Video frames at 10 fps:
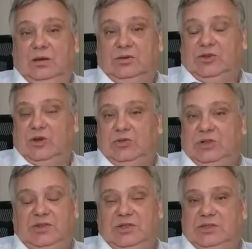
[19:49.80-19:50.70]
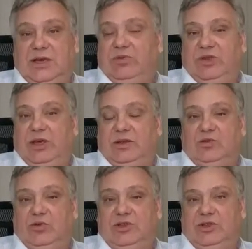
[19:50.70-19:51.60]
So it's the same thing
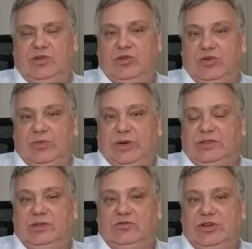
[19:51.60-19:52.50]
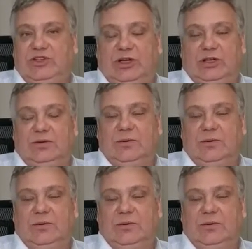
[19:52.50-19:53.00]
that was in Europe and in Russia.